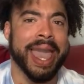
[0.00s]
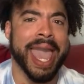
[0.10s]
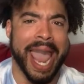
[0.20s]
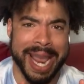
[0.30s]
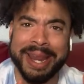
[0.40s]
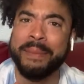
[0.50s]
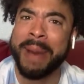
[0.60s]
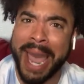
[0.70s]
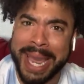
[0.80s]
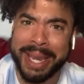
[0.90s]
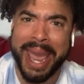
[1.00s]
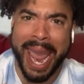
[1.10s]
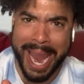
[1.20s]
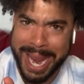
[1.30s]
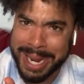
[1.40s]
Ain't it, Mike?
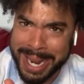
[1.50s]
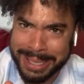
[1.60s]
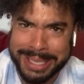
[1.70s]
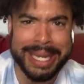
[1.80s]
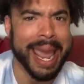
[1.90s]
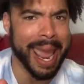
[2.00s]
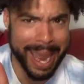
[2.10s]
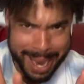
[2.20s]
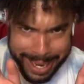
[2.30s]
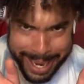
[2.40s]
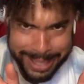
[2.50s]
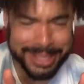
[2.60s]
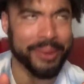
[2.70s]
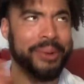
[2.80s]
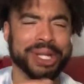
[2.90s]
Ain't it? Ain't it?
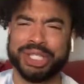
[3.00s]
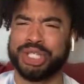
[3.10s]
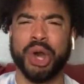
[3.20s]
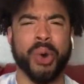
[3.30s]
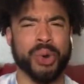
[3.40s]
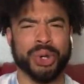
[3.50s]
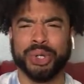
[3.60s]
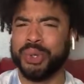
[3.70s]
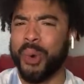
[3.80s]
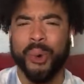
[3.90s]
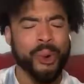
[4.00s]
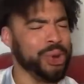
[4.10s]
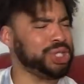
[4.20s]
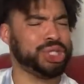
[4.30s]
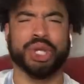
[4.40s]
Oh, it's
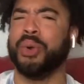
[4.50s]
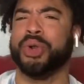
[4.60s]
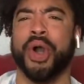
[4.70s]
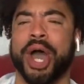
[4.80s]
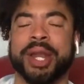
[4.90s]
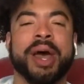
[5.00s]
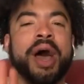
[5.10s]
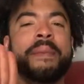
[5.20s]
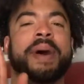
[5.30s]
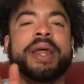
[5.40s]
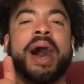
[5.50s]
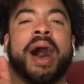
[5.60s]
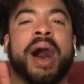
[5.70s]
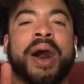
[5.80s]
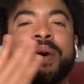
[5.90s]
so good. But
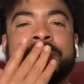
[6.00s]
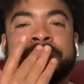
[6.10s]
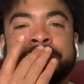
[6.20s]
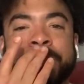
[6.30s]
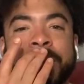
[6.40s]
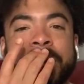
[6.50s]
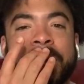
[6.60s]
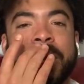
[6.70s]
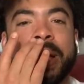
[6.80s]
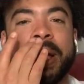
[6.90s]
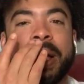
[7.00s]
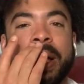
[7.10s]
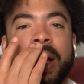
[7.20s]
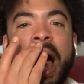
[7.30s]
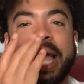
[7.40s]
I
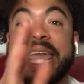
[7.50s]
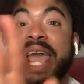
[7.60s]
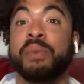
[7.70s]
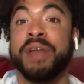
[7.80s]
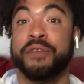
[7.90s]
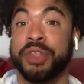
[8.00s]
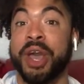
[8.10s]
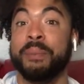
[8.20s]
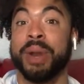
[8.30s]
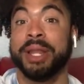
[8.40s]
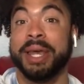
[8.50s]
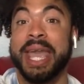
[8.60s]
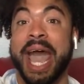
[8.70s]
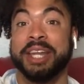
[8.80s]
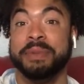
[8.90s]
can't wait for the Umbrella
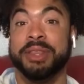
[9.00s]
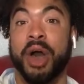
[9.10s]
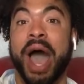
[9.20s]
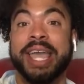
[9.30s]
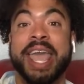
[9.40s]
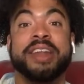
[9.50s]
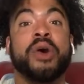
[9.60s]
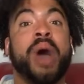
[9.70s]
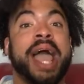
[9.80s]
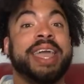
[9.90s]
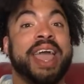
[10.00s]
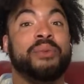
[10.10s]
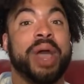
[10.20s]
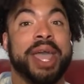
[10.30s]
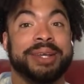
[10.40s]
Academy though. I can't
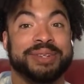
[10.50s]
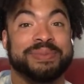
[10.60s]
wait.